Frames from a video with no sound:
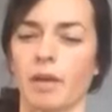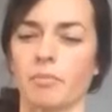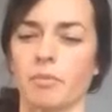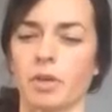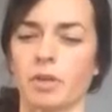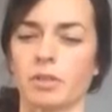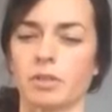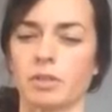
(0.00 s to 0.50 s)

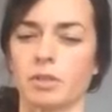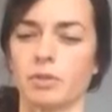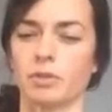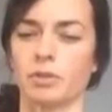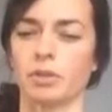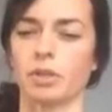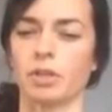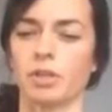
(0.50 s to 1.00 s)
Martin,
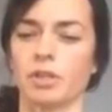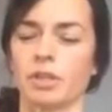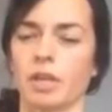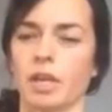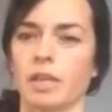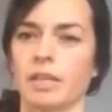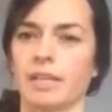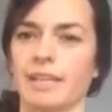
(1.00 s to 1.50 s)
Luther,
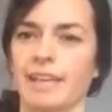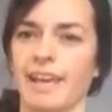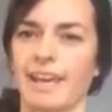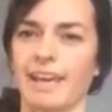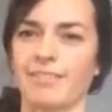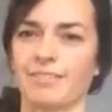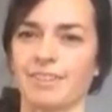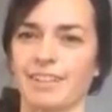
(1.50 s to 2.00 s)
and then
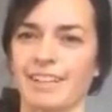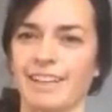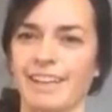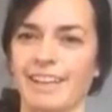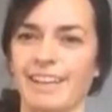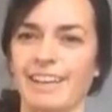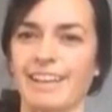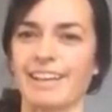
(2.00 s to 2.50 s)
K for
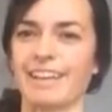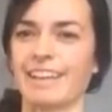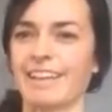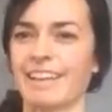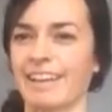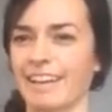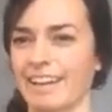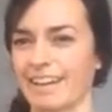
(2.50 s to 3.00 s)
King,
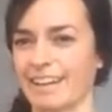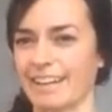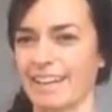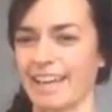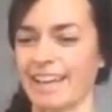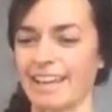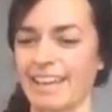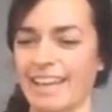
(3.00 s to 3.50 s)
or
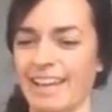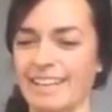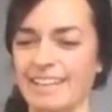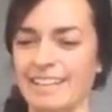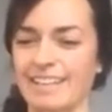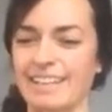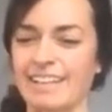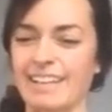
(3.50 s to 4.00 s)
K
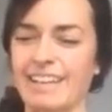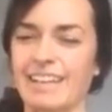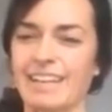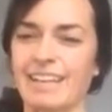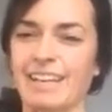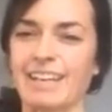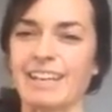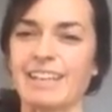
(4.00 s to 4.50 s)
again.
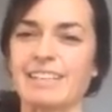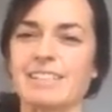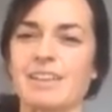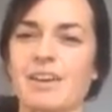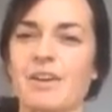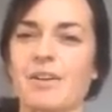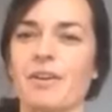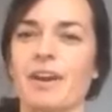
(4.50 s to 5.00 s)

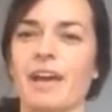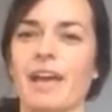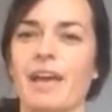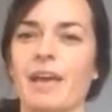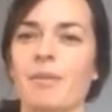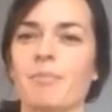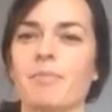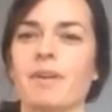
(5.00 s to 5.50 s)
So
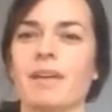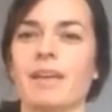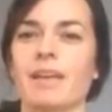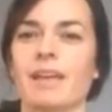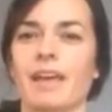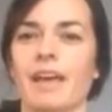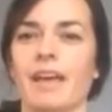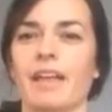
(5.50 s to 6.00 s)
M,
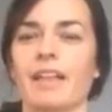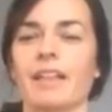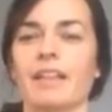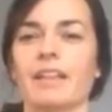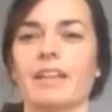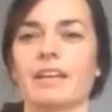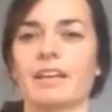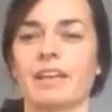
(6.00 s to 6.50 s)

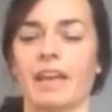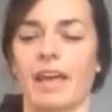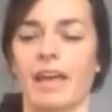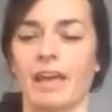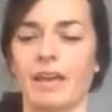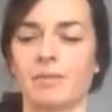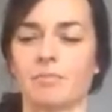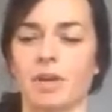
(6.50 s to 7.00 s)
L,
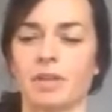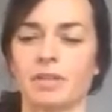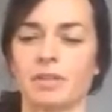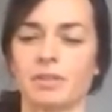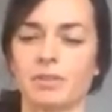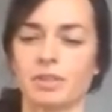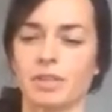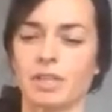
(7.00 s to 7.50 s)
K, Martin
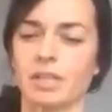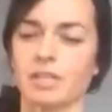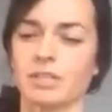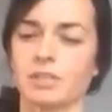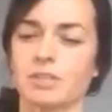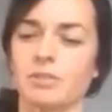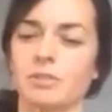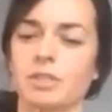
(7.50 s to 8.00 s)
Luther
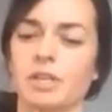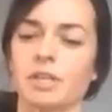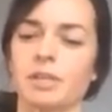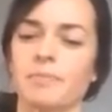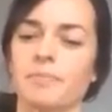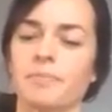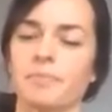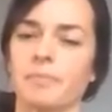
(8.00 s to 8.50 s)
King
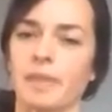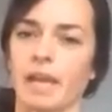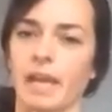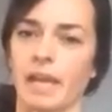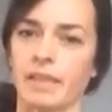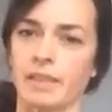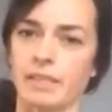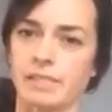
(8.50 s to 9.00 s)
Jr.
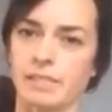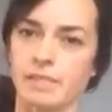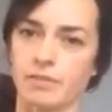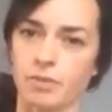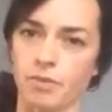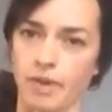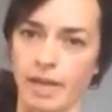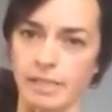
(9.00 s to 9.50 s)
and the
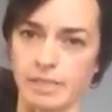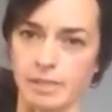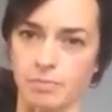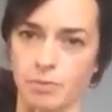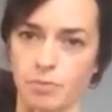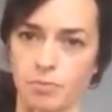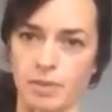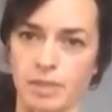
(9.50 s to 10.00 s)
Civil Rights
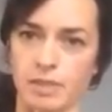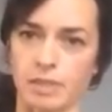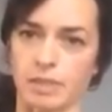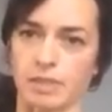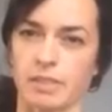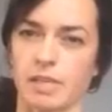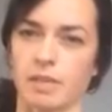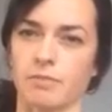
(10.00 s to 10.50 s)
Movement,
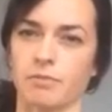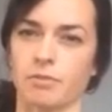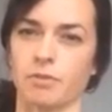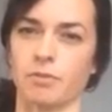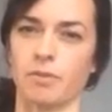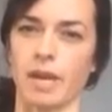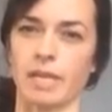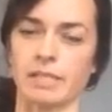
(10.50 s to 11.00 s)
our sign for
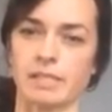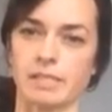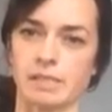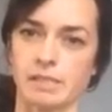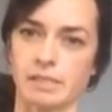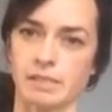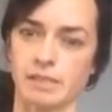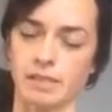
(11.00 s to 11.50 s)
rights.